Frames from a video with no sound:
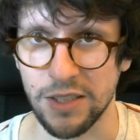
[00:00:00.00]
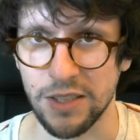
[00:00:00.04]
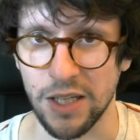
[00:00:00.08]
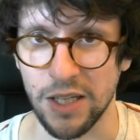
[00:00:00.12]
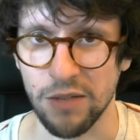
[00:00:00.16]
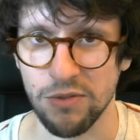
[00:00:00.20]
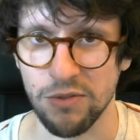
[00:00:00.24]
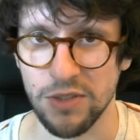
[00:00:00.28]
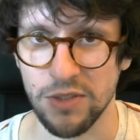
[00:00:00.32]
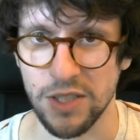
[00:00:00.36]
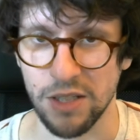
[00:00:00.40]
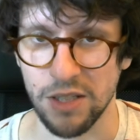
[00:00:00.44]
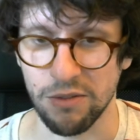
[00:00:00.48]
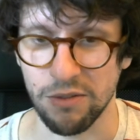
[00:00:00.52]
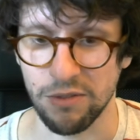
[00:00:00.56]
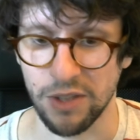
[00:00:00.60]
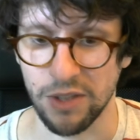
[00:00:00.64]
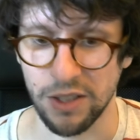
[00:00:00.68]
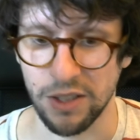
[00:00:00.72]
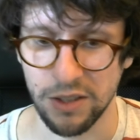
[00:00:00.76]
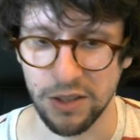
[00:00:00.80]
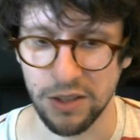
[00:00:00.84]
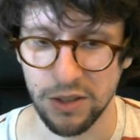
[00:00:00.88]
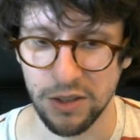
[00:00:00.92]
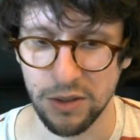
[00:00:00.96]

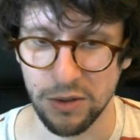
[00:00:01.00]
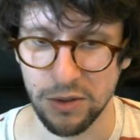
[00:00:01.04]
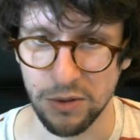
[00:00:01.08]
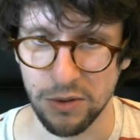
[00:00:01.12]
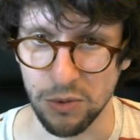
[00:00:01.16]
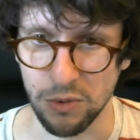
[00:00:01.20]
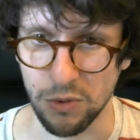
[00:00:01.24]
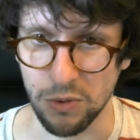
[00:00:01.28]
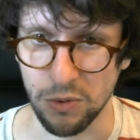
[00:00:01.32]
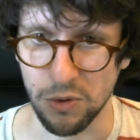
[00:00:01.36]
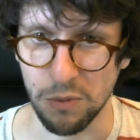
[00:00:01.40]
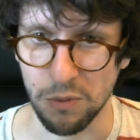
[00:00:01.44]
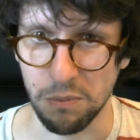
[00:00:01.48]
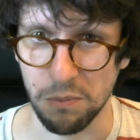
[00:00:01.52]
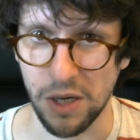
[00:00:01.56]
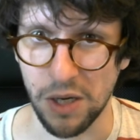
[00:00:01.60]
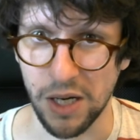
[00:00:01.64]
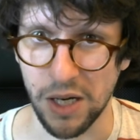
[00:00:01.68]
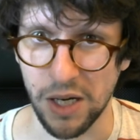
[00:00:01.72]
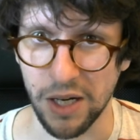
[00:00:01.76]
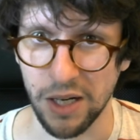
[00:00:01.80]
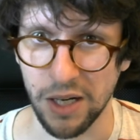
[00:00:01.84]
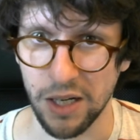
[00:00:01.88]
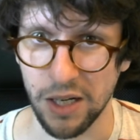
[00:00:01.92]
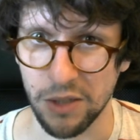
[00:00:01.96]
F7 to
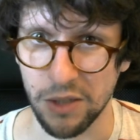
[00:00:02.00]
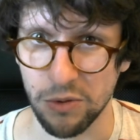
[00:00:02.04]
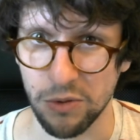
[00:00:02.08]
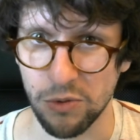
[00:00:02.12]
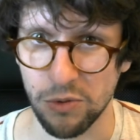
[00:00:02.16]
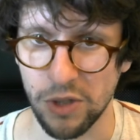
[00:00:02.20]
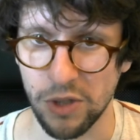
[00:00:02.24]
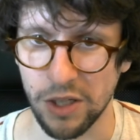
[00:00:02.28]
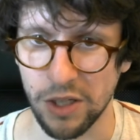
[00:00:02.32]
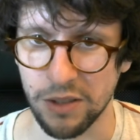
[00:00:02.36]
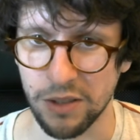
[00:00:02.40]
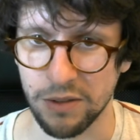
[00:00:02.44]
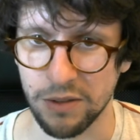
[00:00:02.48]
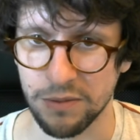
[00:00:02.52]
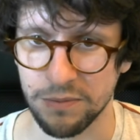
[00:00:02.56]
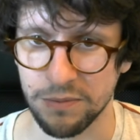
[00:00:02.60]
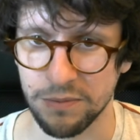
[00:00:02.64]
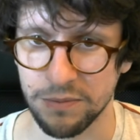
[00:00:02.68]
compile and run.